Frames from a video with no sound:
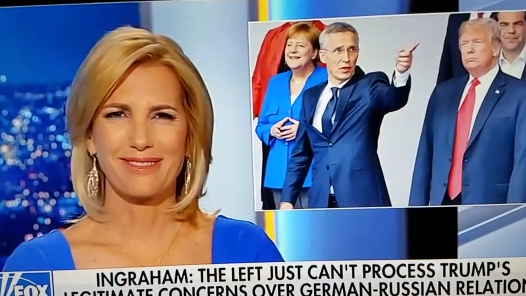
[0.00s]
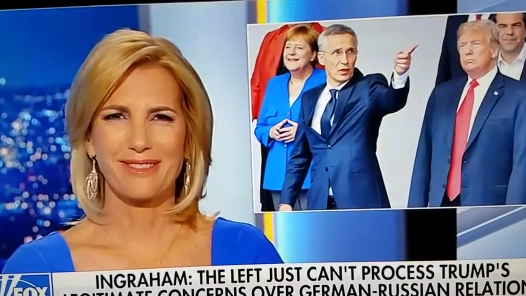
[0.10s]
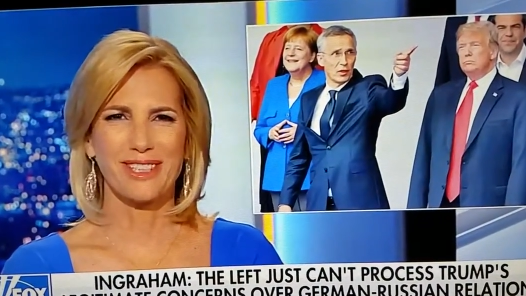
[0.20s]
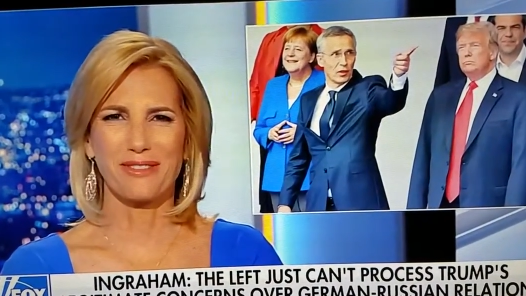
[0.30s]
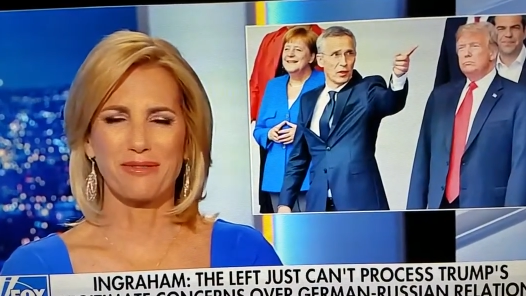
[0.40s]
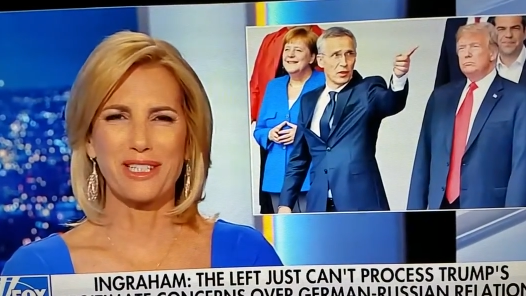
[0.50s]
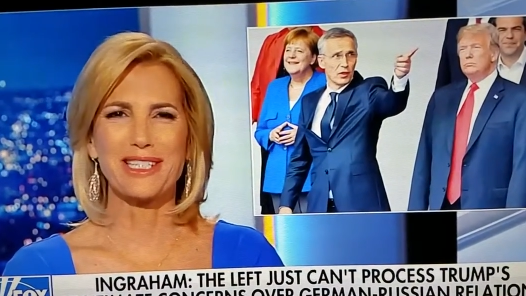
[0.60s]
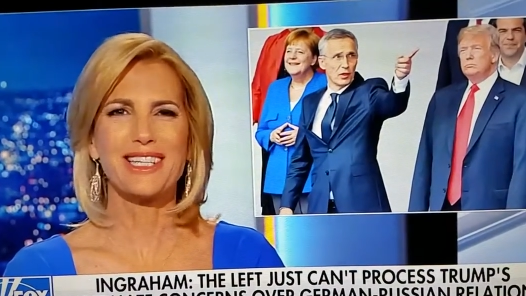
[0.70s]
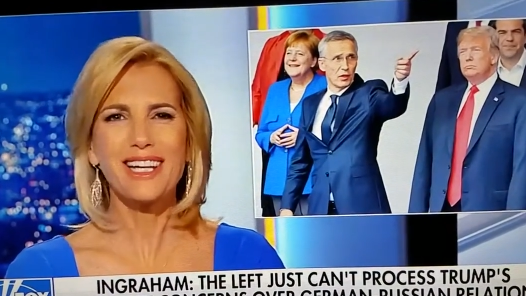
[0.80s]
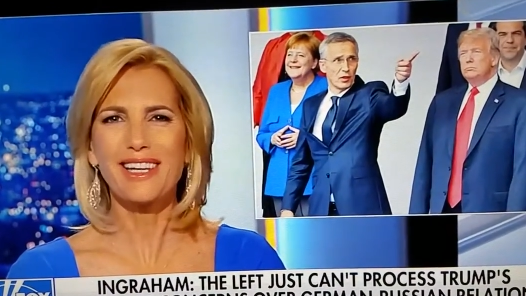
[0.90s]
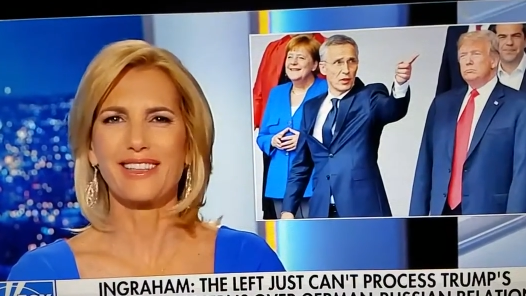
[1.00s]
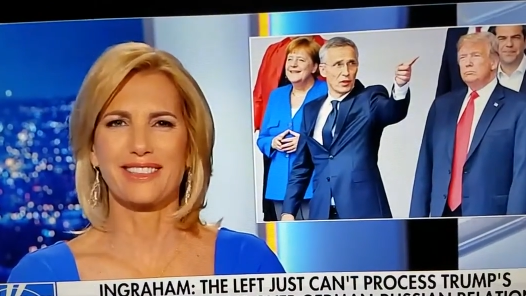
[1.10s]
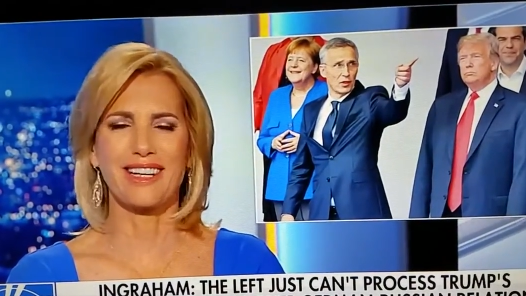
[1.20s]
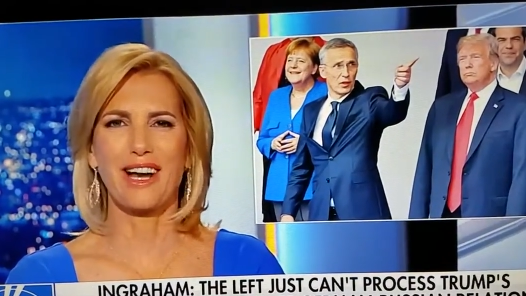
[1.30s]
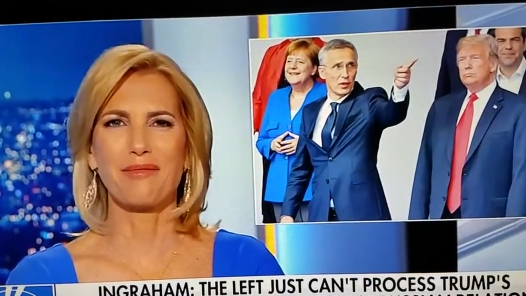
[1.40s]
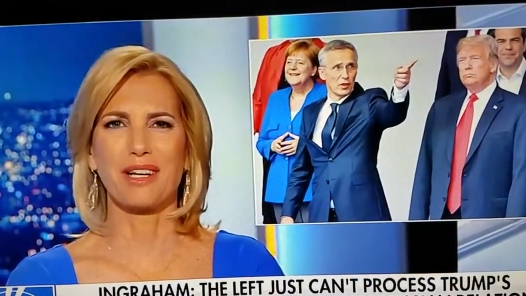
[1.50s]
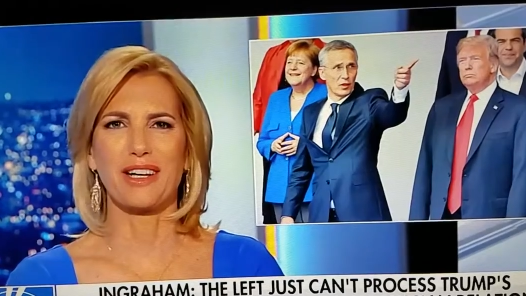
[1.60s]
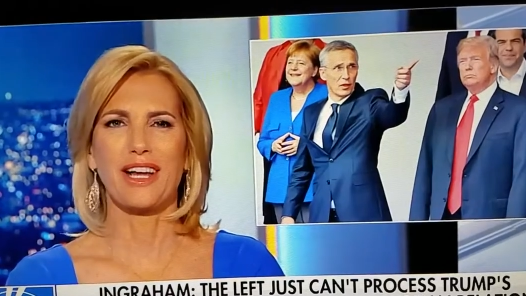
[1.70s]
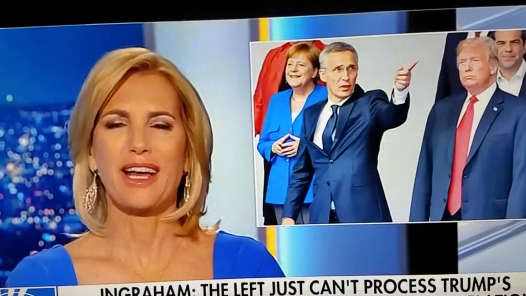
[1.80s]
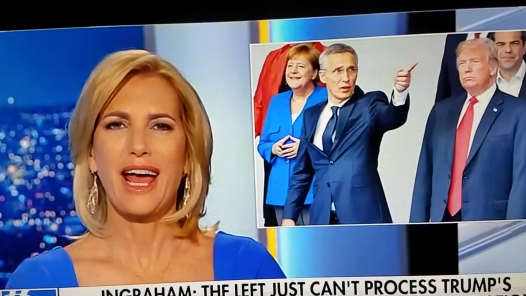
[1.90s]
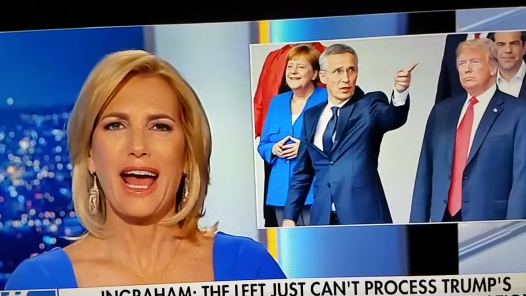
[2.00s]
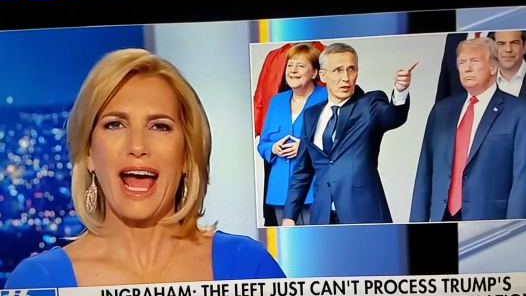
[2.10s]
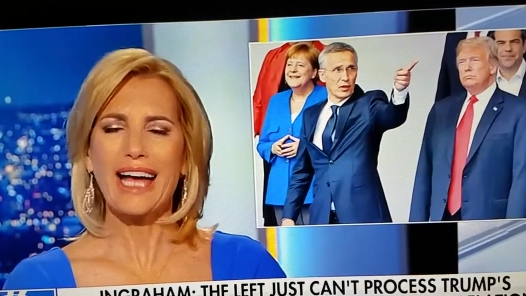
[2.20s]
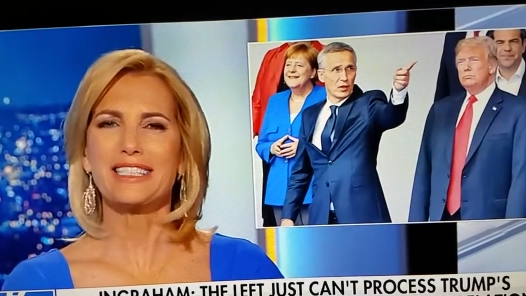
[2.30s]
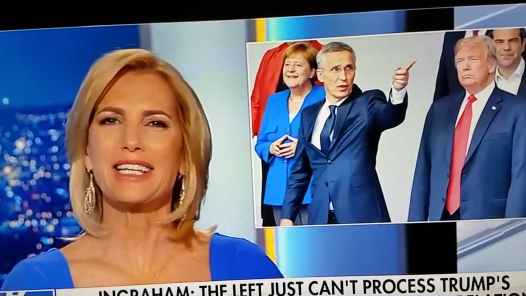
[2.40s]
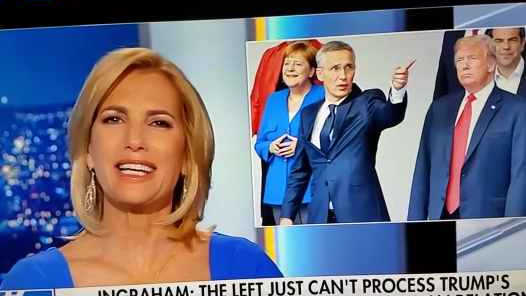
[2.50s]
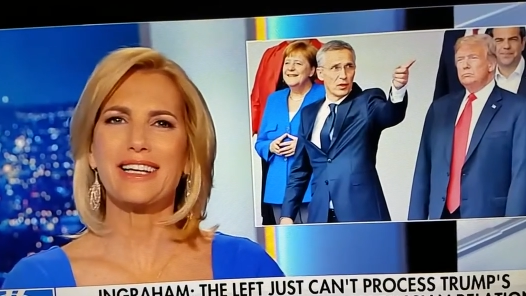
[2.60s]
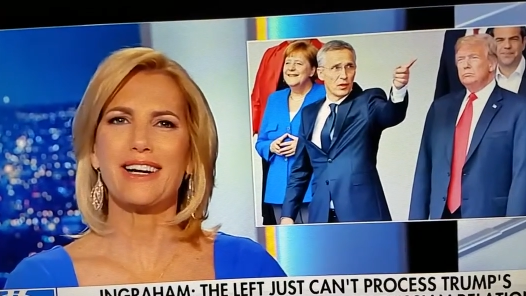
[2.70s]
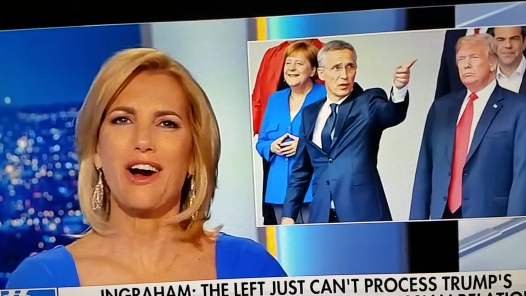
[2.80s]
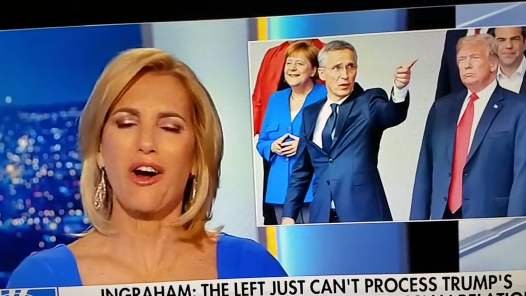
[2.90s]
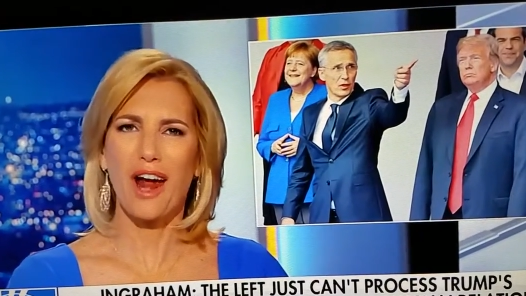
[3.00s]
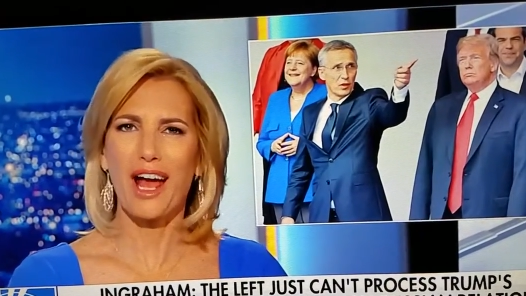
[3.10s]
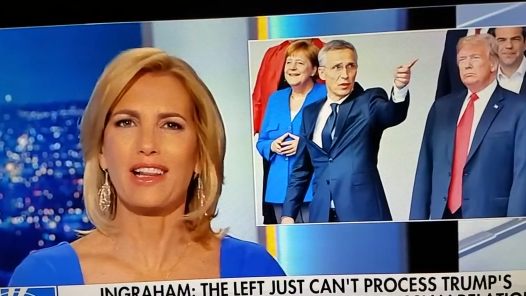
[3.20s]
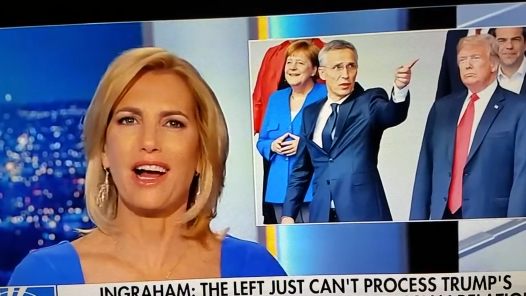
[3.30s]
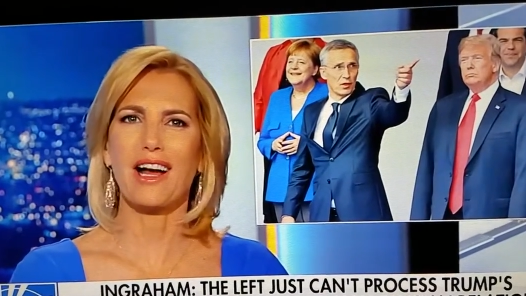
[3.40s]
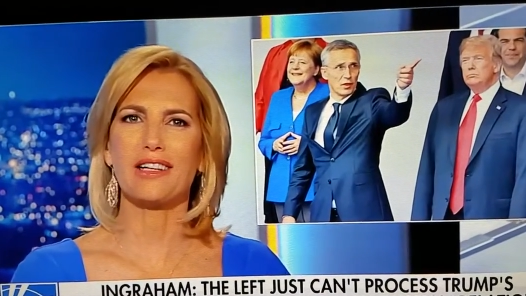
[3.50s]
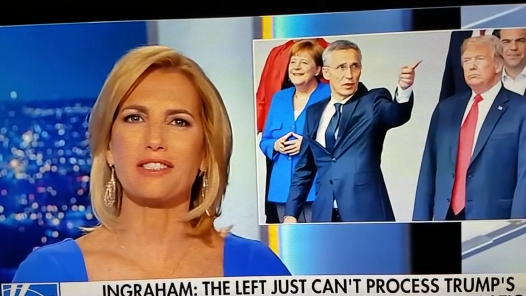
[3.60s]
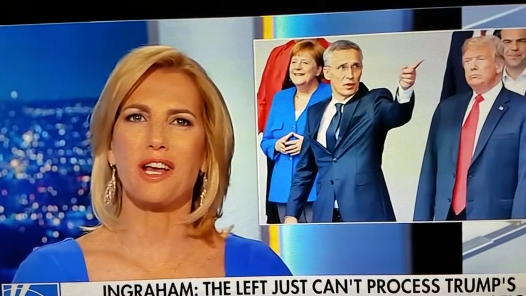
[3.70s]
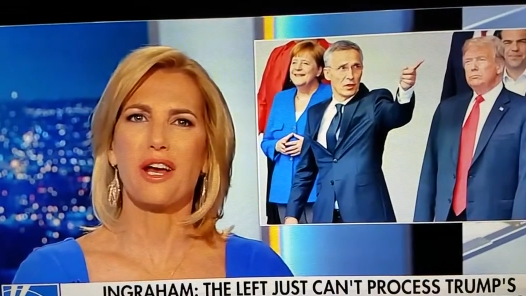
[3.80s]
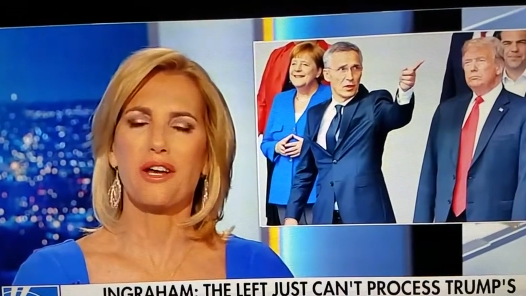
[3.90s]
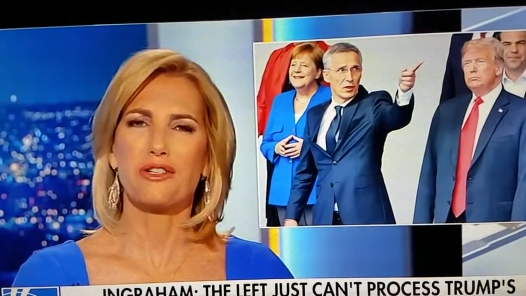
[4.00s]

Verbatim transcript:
Speaker 1: What a ridiculous comment. Asking our allies